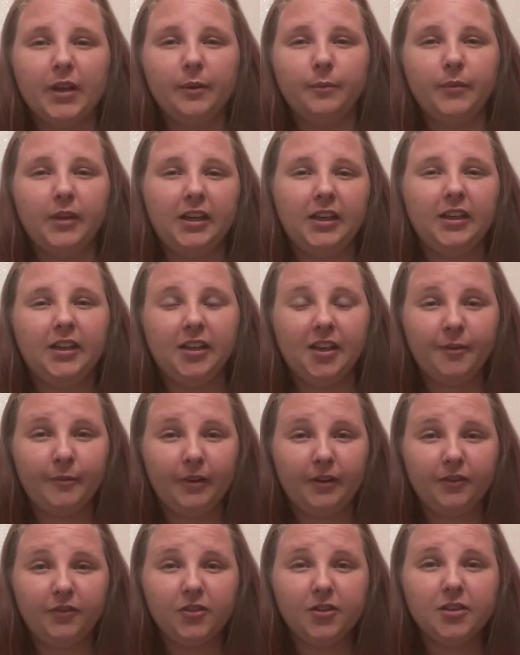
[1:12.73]
Me and
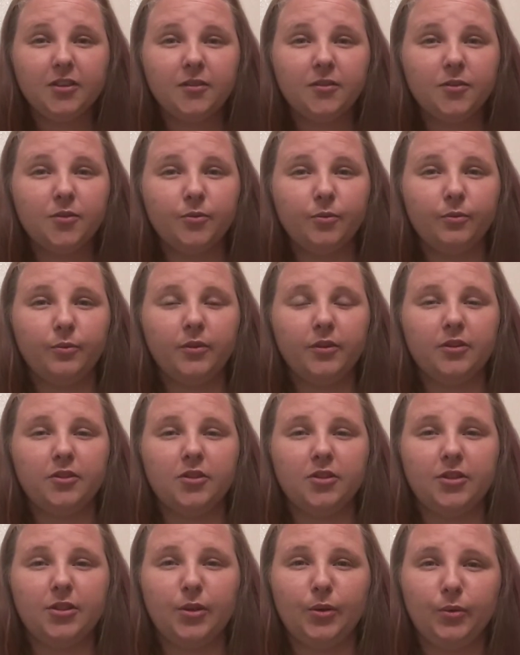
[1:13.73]
my friends were
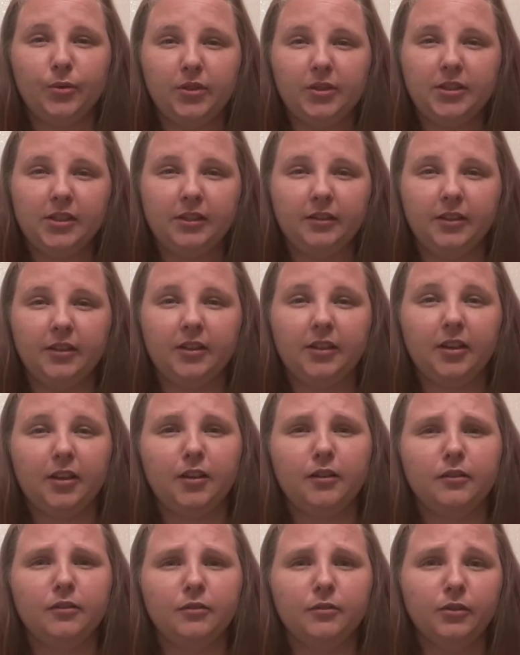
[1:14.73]
just hosting like
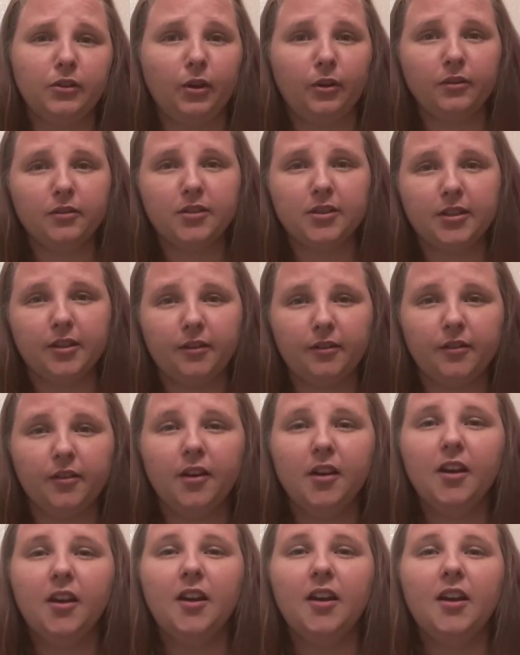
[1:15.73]
a little yard
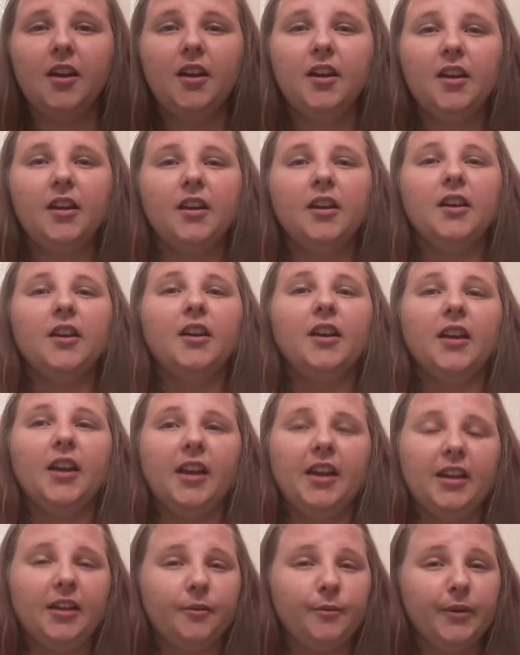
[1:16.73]
sale,
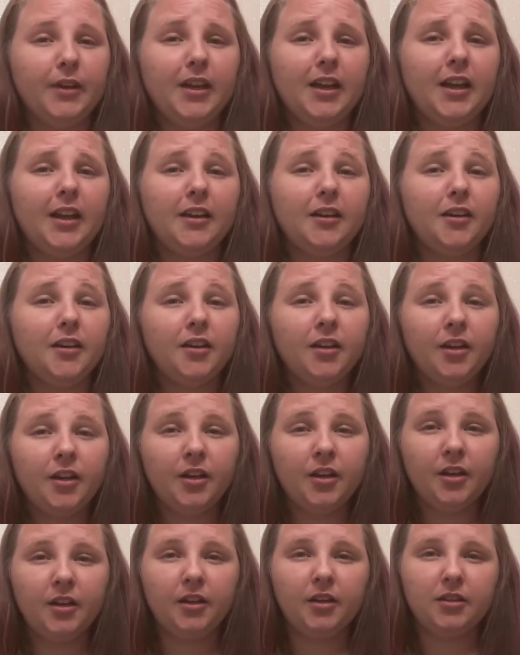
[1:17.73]
and we had
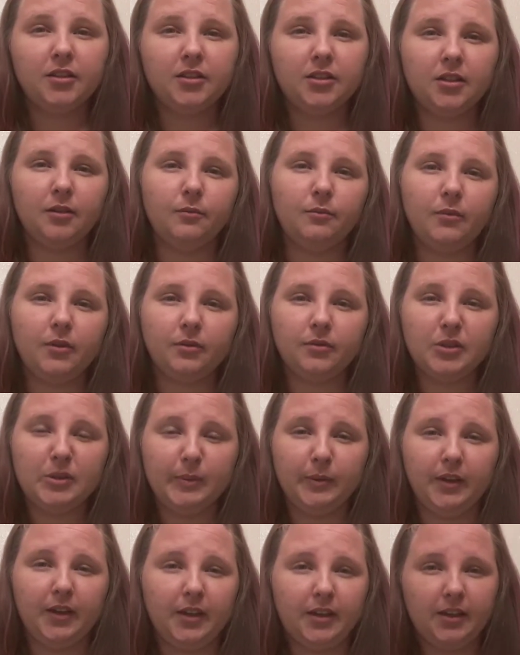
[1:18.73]
something
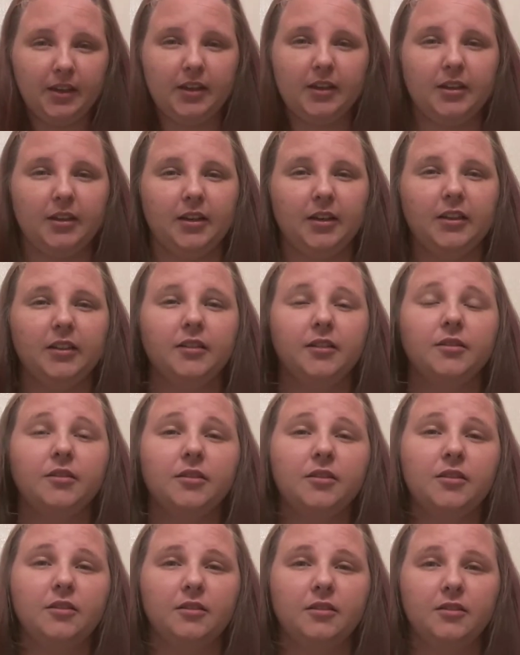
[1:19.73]
else planned that night.
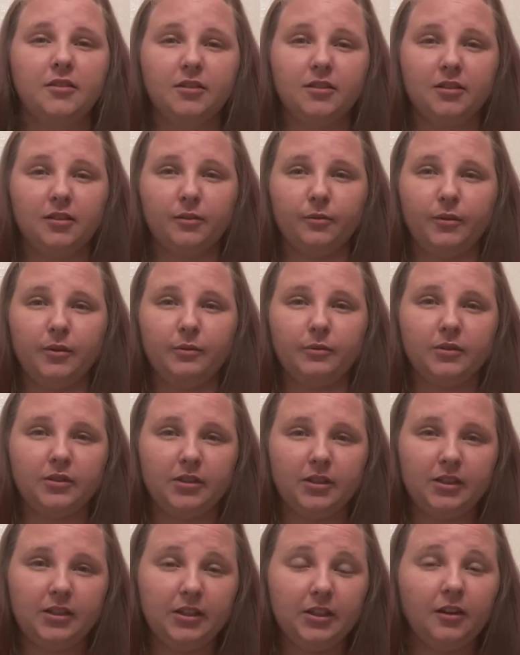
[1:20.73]
So we was
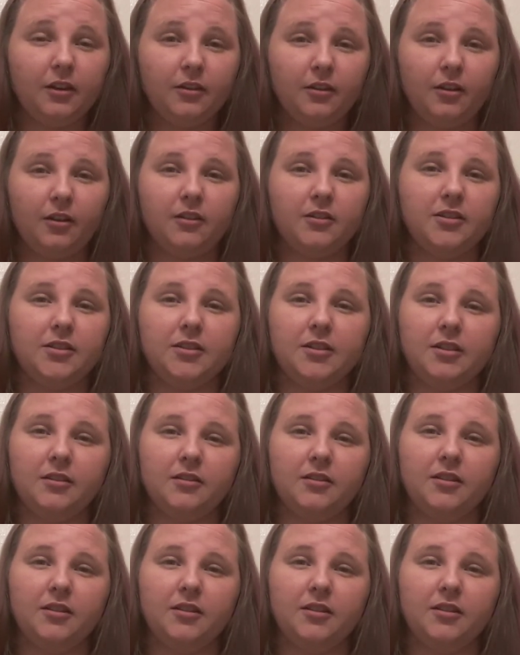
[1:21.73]
gonna get our yard